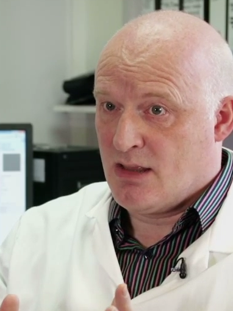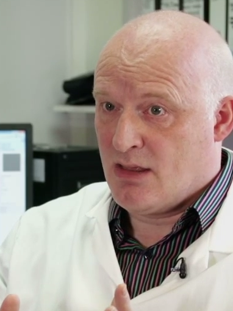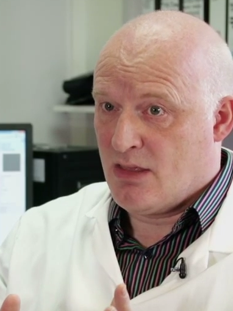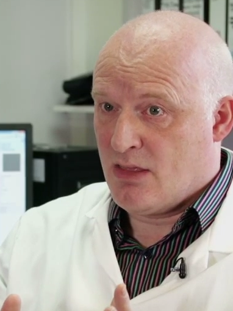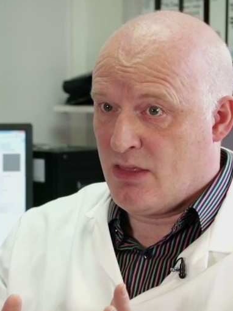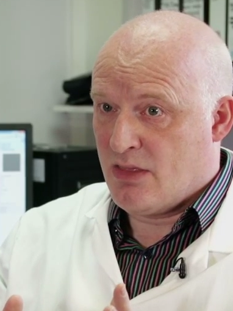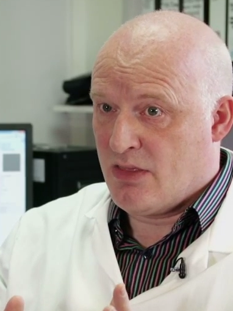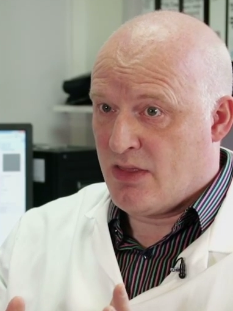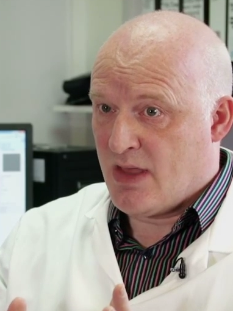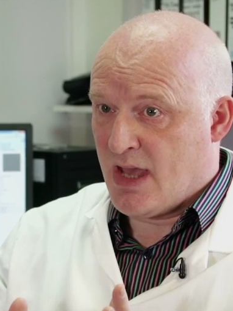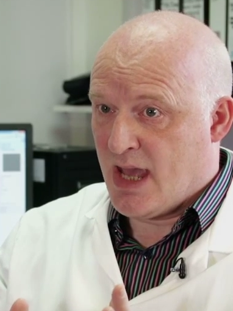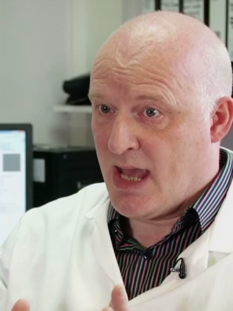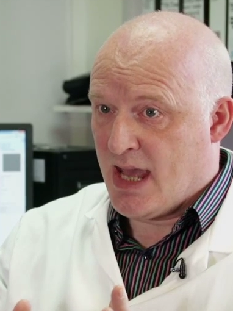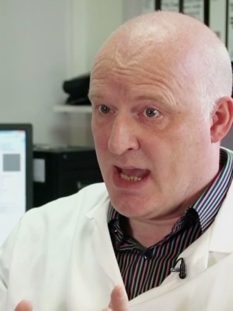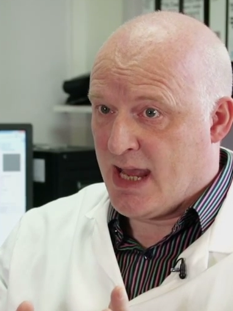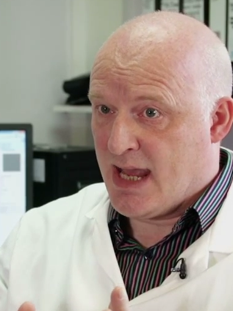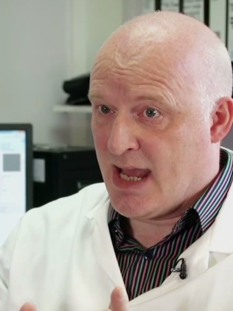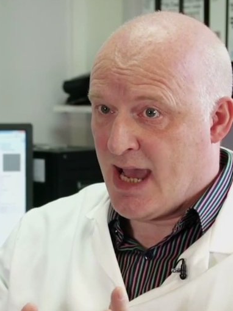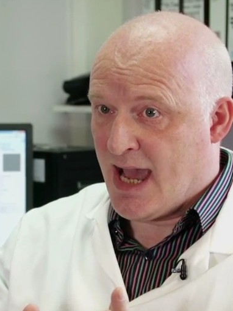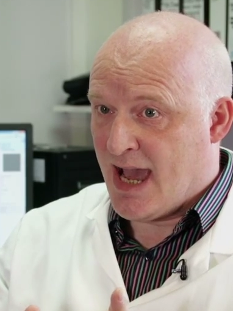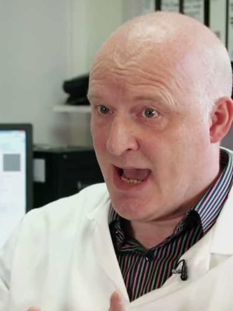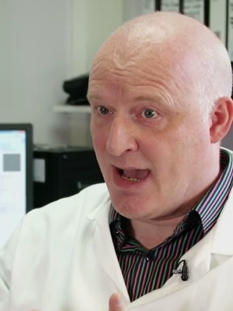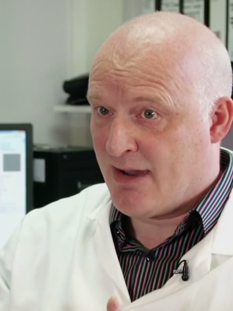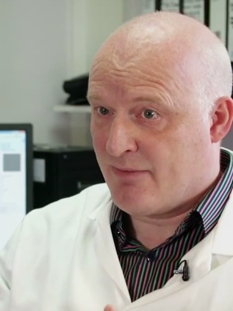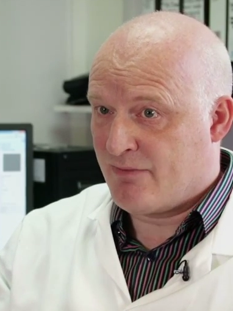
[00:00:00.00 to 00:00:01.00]

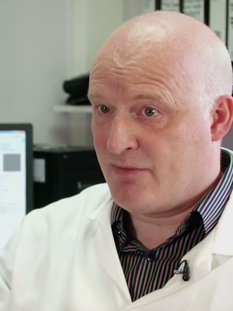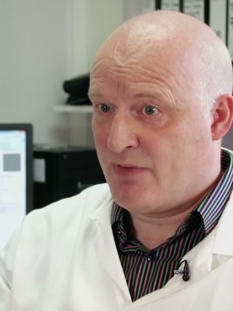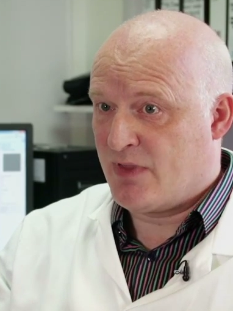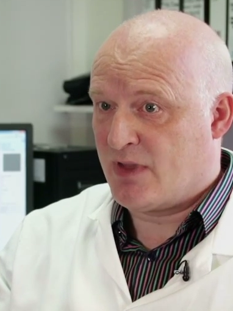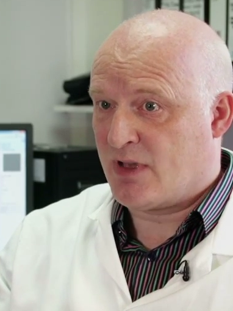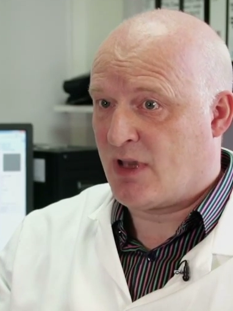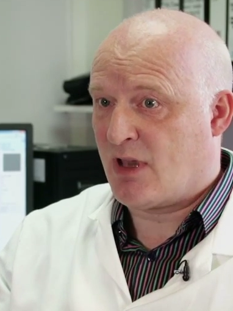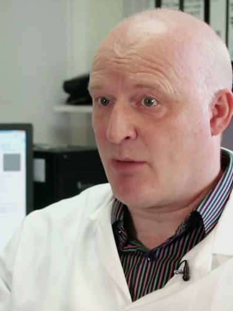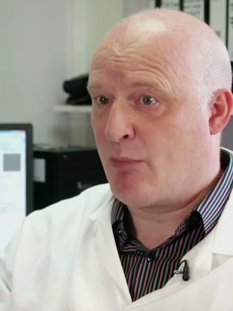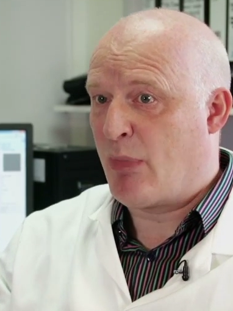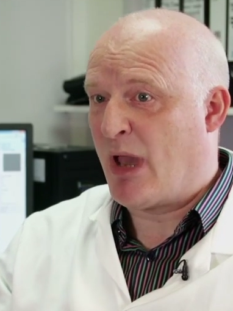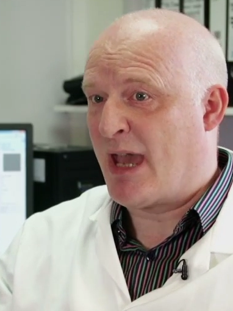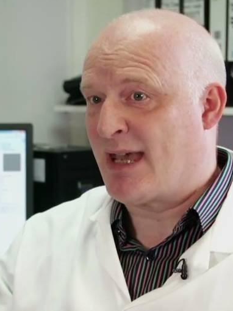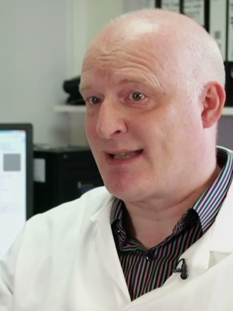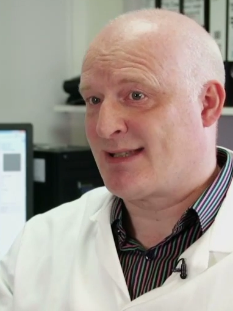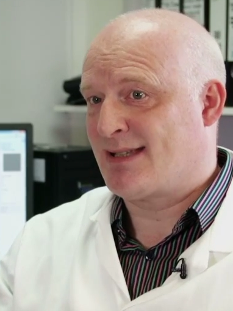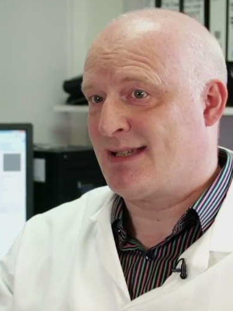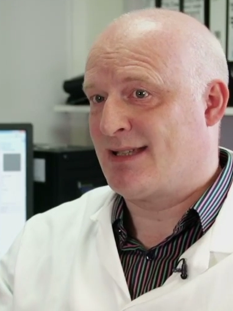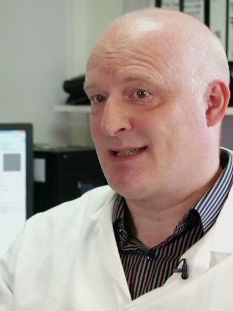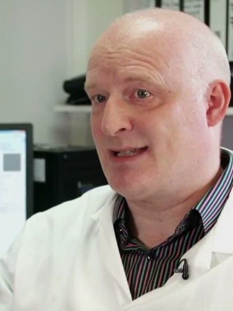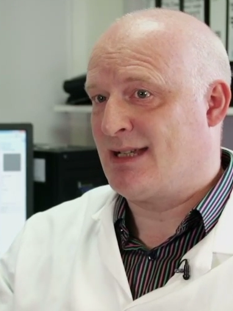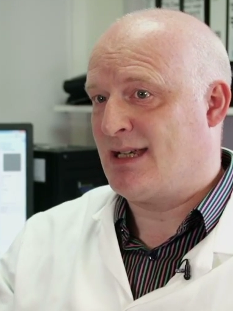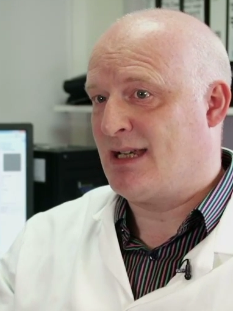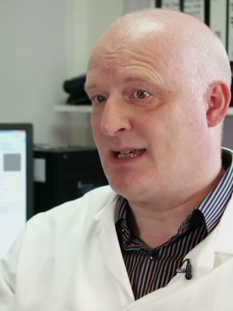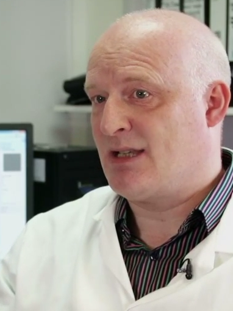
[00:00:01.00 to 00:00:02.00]
they have the
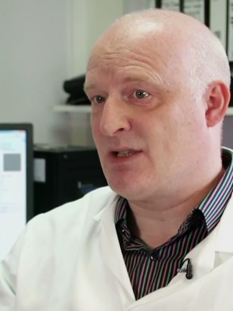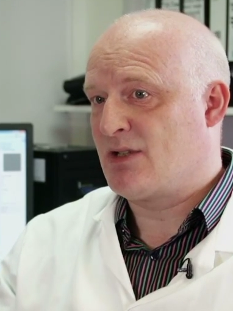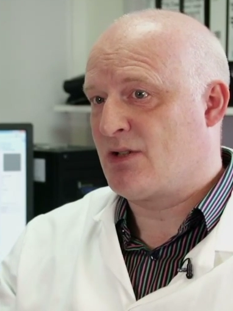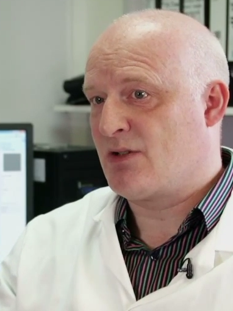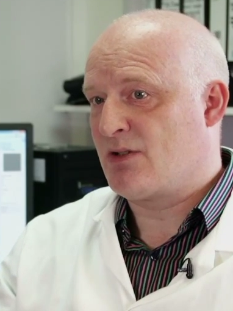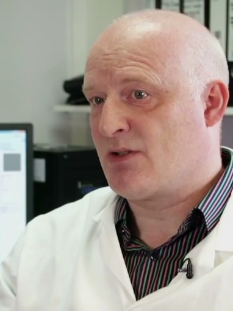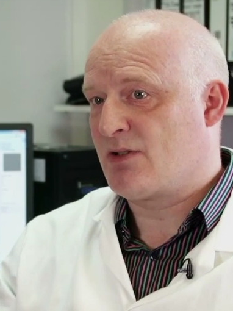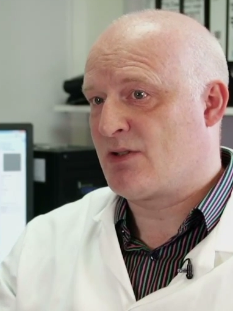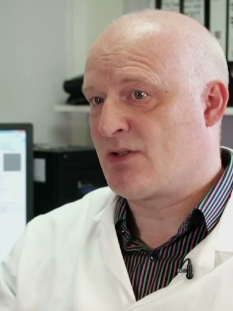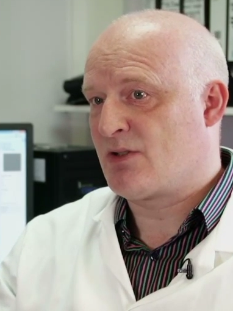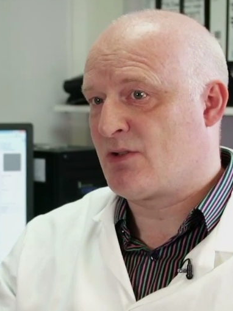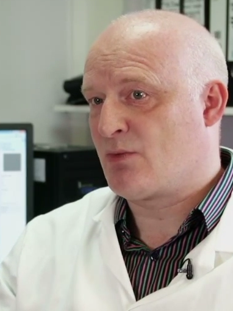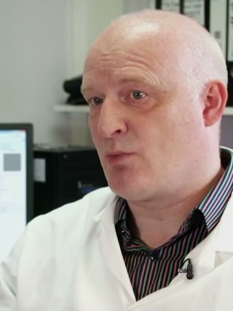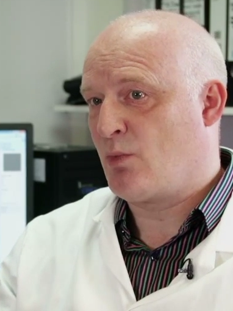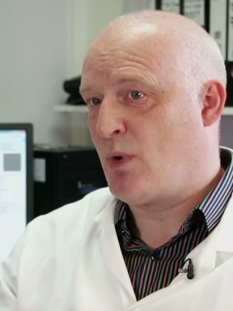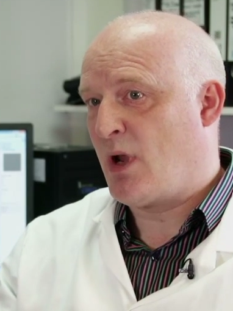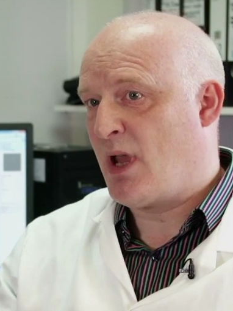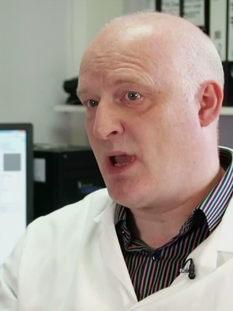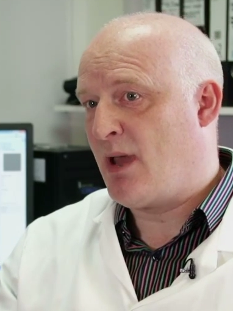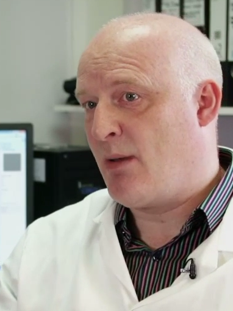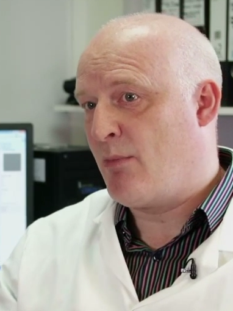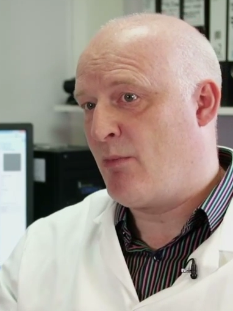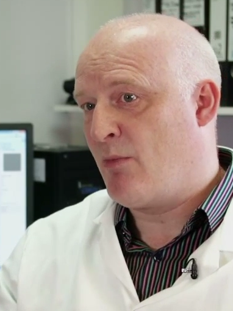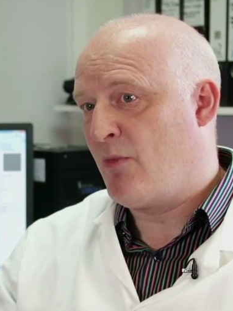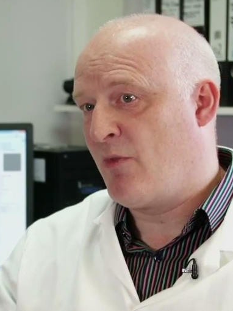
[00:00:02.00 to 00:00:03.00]
capacity to
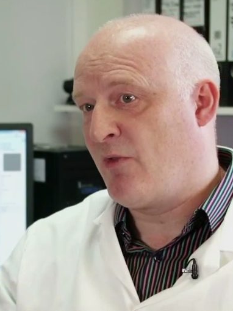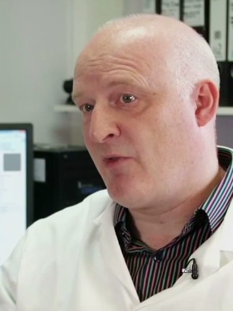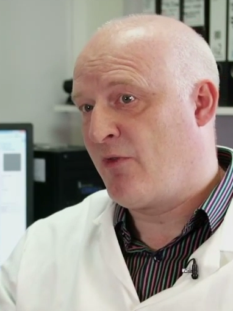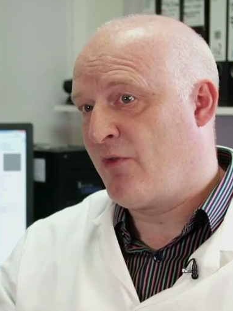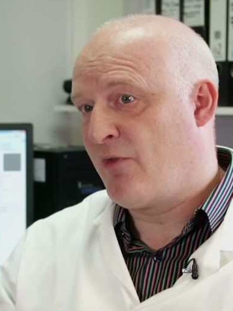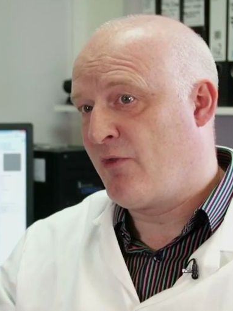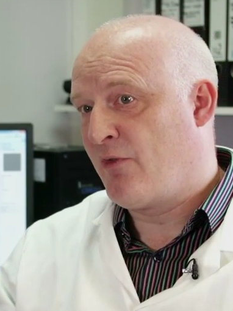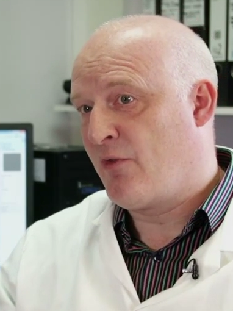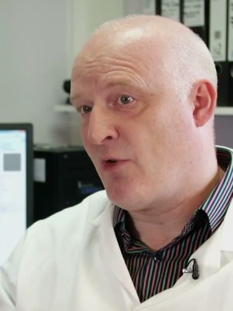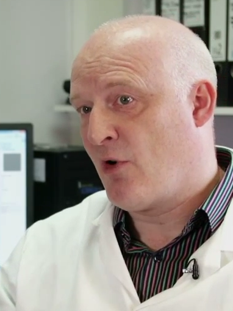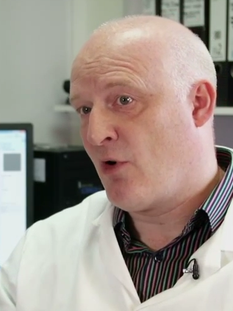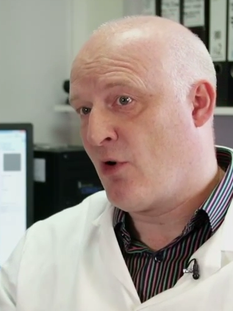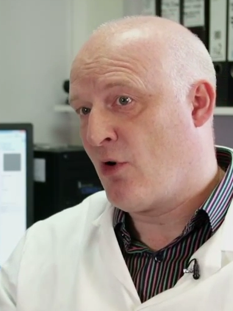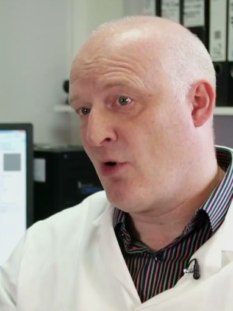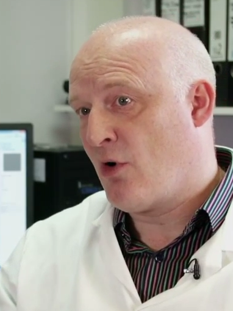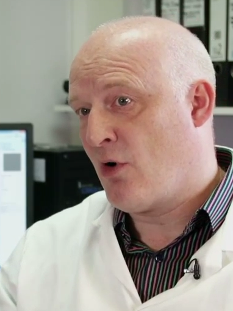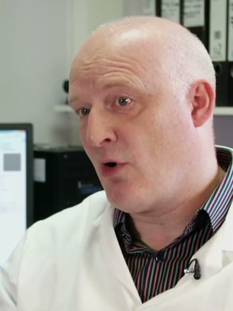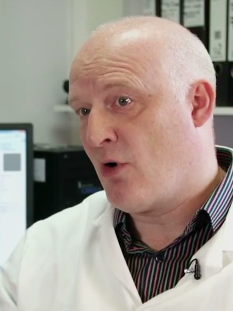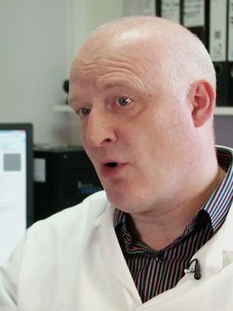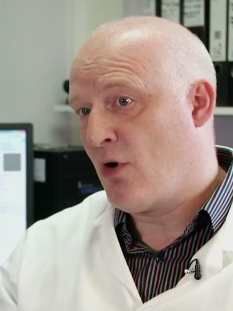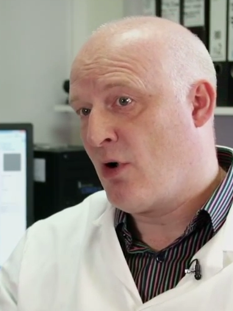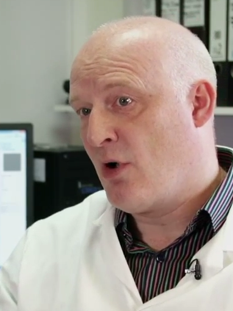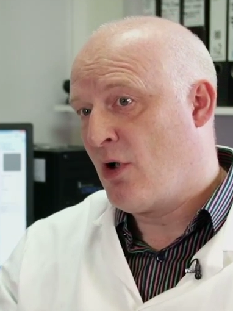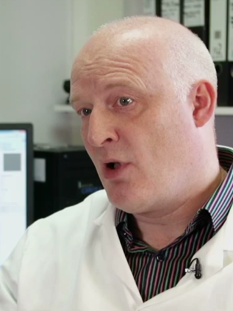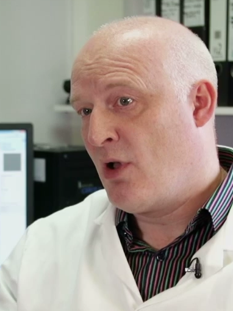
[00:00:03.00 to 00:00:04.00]
swim
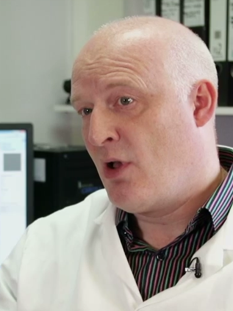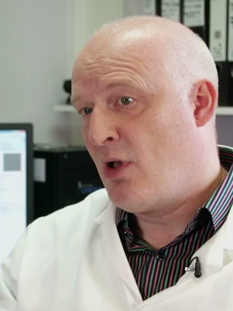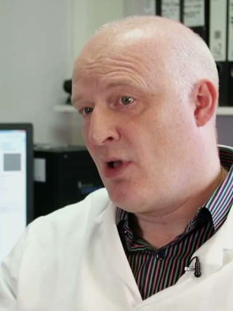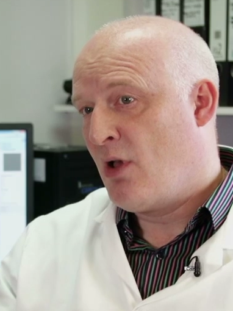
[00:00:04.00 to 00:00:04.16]
for